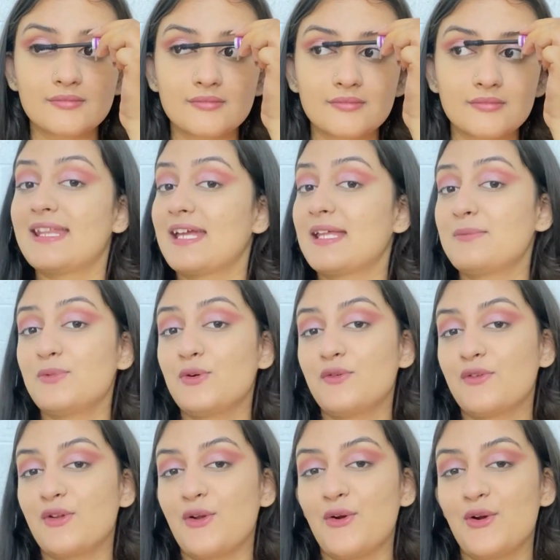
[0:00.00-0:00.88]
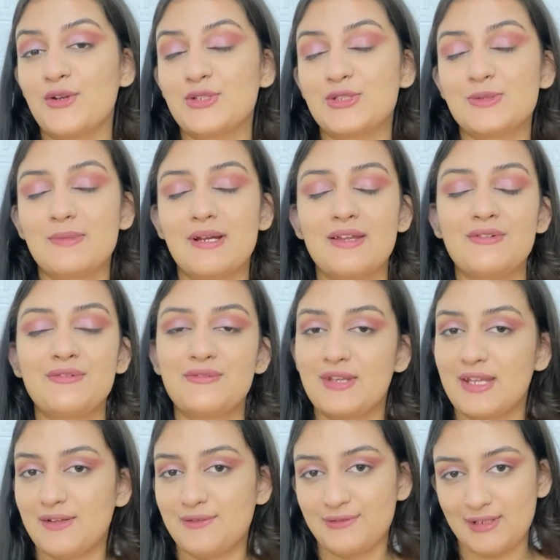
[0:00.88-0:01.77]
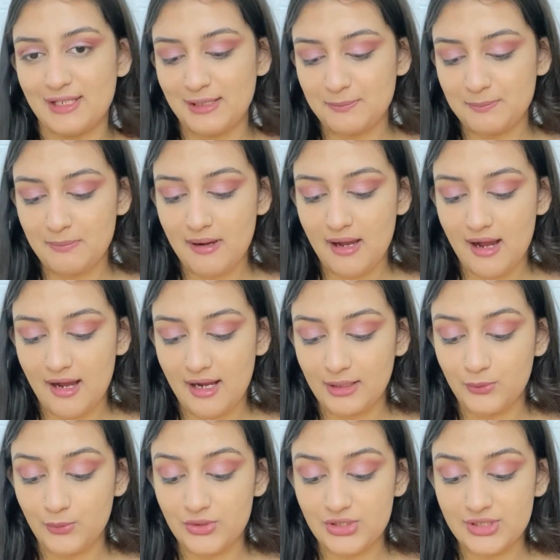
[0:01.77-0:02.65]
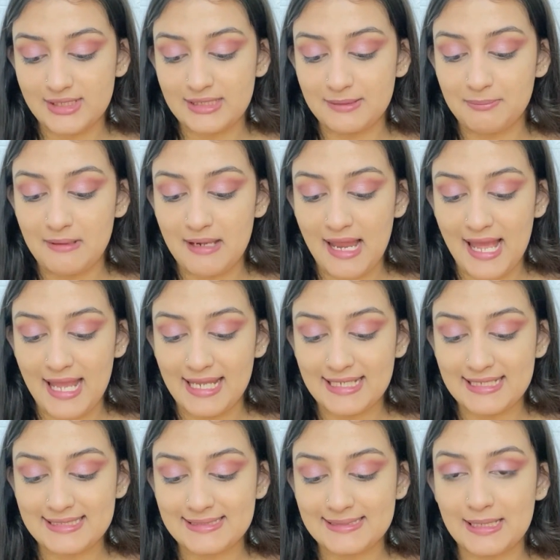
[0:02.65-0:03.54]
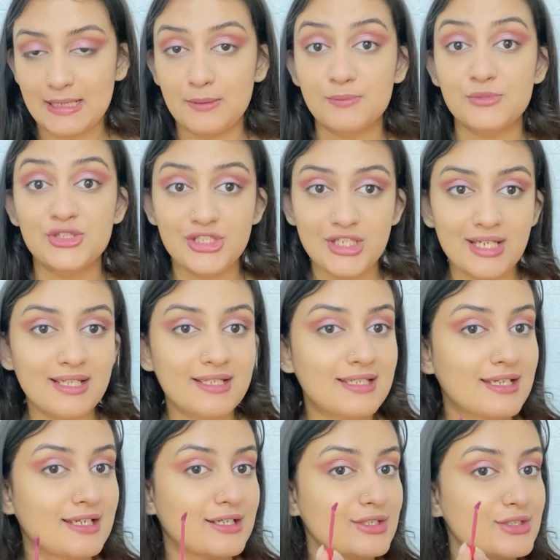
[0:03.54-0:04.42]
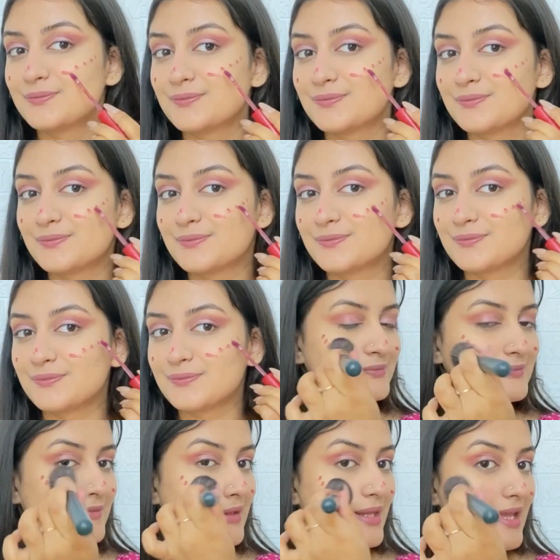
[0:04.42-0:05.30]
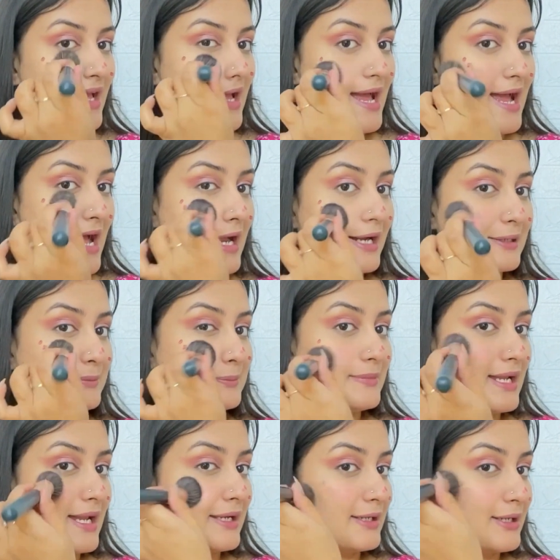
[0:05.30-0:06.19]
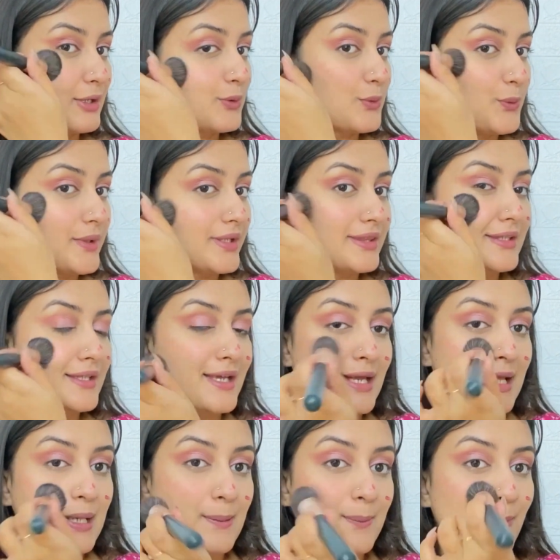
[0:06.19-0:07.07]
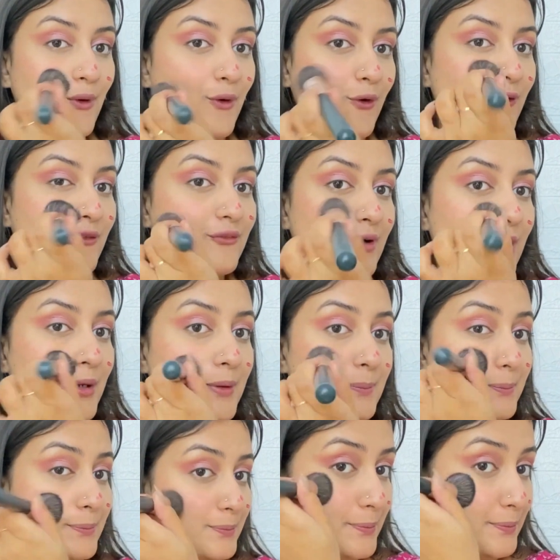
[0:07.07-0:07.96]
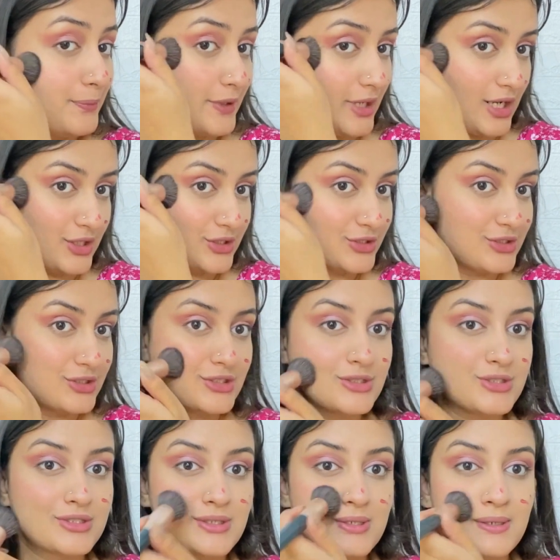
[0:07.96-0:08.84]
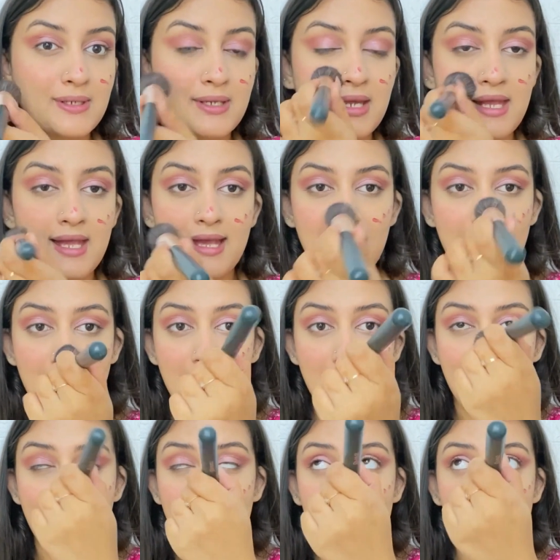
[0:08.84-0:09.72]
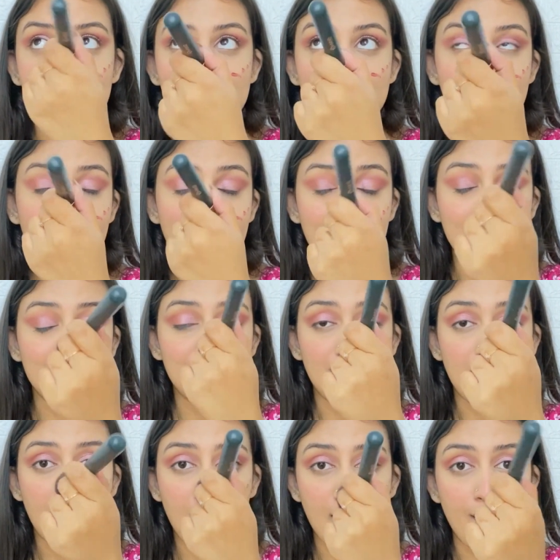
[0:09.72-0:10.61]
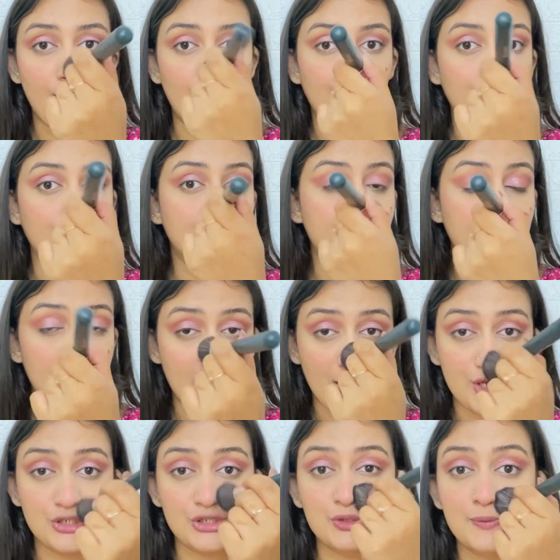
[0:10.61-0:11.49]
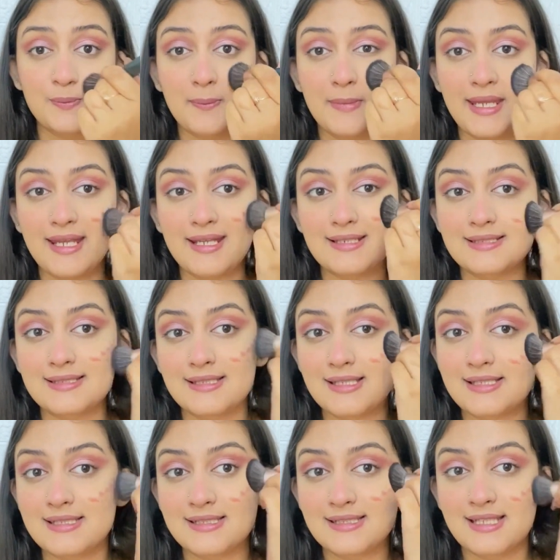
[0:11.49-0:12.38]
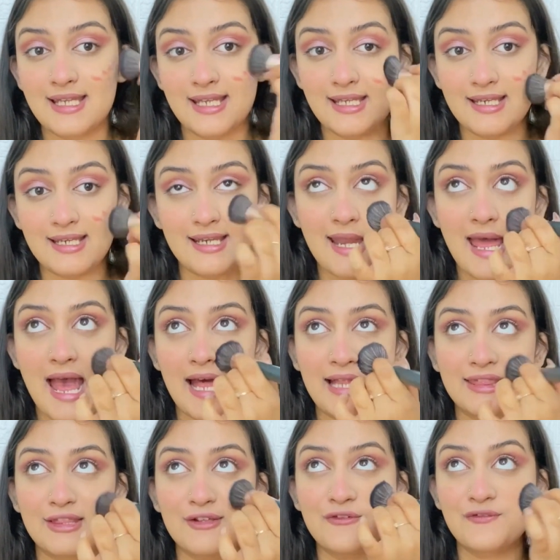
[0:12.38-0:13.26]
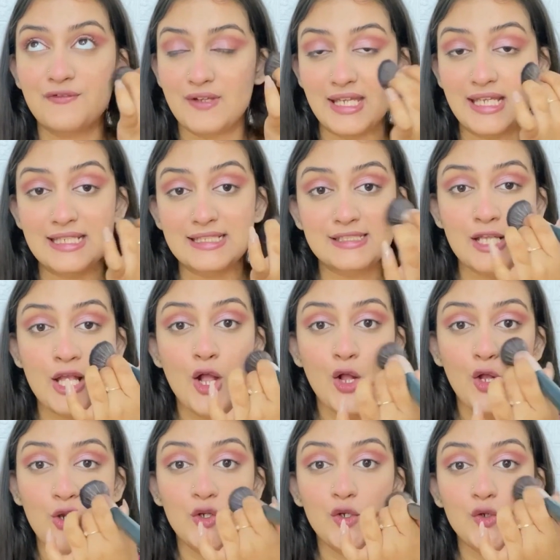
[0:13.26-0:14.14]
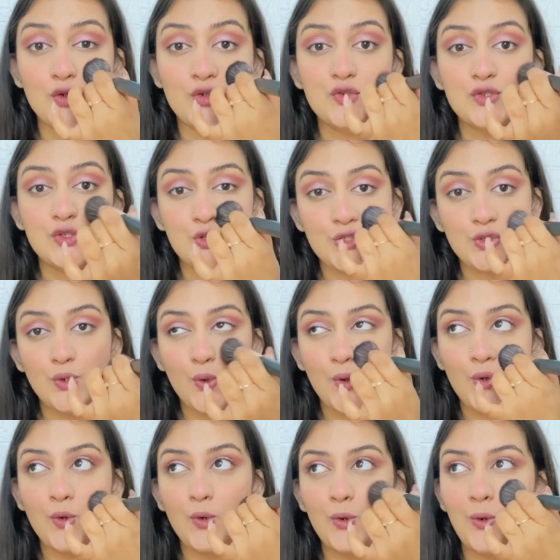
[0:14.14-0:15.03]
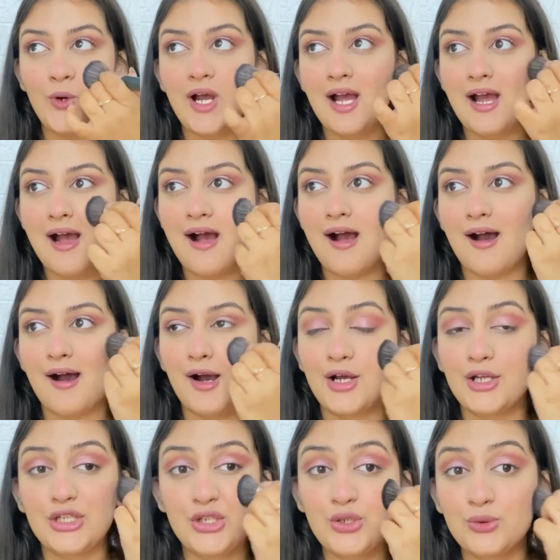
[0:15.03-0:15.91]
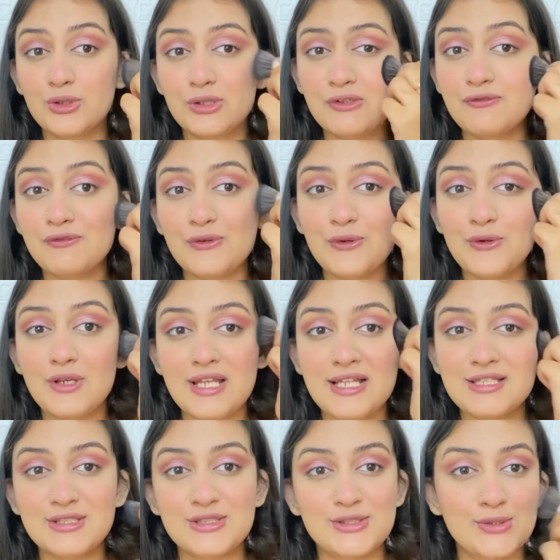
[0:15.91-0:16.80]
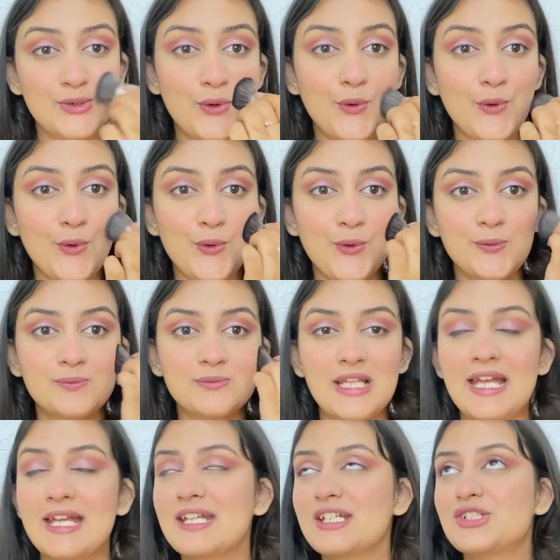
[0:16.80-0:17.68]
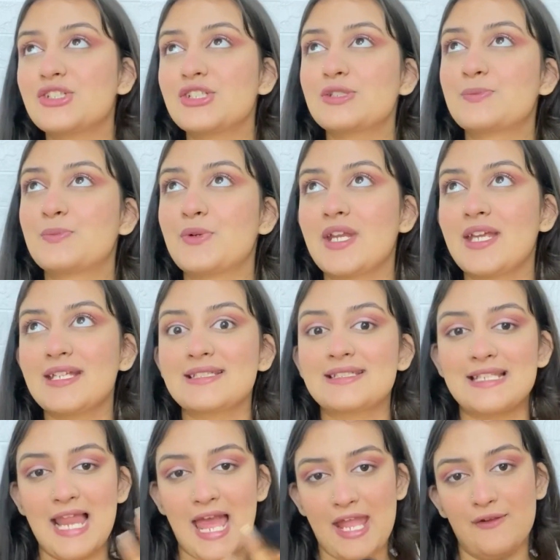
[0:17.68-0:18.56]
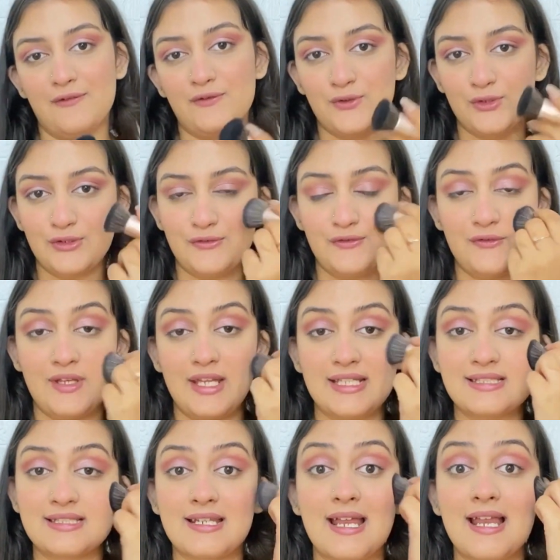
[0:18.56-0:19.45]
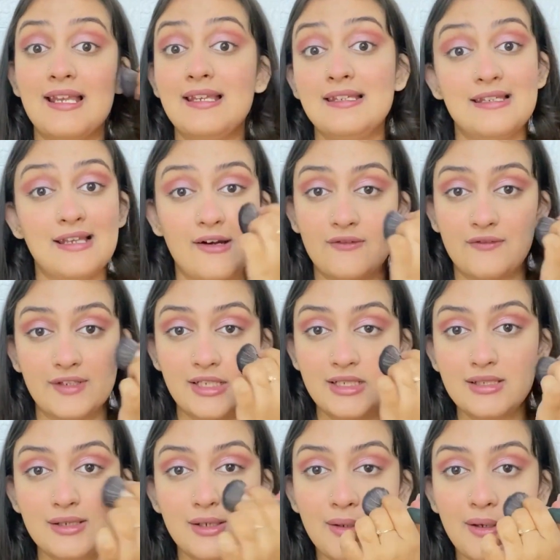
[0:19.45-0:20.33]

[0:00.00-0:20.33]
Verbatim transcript: Then moving on to my favorite part, which is applying some cheek tint and blend it with the help of a brush. I love how blush makes the skin and the face look so youthful and so like it just brings life to the face, and I love it.